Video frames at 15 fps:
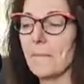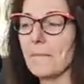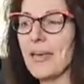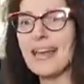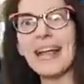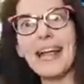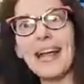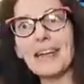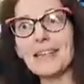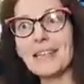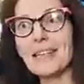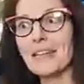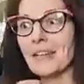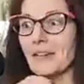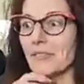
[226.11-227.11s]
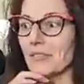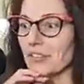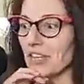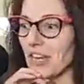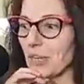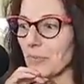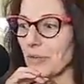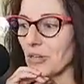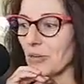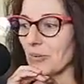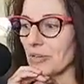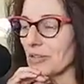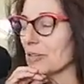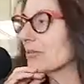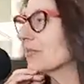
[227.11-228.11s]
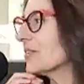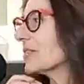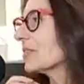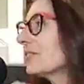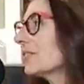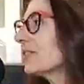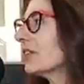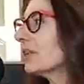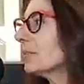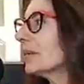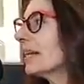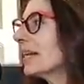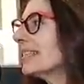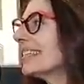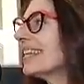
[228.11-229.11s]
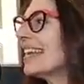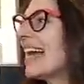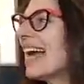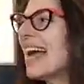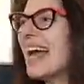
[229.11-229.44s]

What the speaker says: And I asked the gentleman who was doing physical therapy, I said,